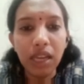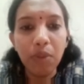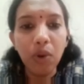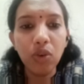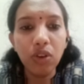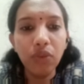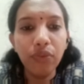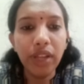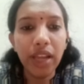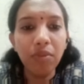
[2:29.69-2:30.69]
amount
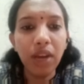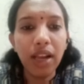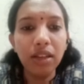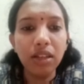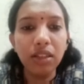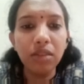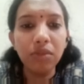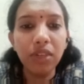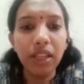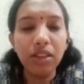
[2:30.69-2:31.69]
of time
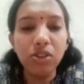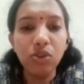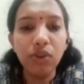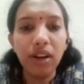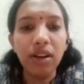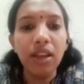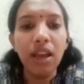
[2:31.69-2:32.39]
algorithm takes to run.